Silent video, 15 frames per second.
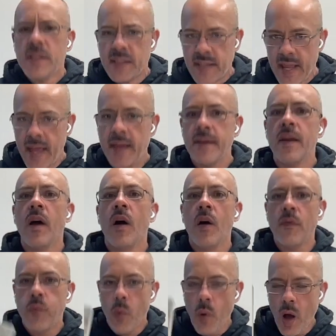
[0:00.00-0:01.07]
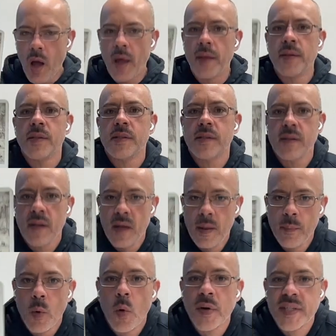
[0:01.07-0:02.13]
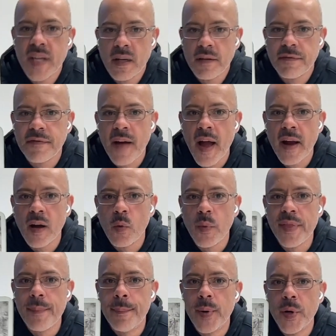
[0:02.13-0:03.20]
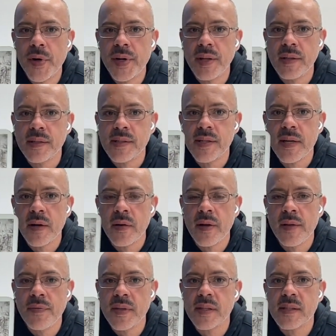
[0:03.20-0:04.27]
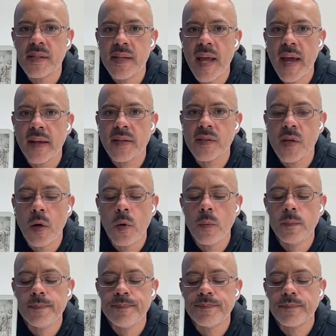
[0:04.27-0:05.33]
10 of Wands, or 10 of Fire with burdens here in this deck. So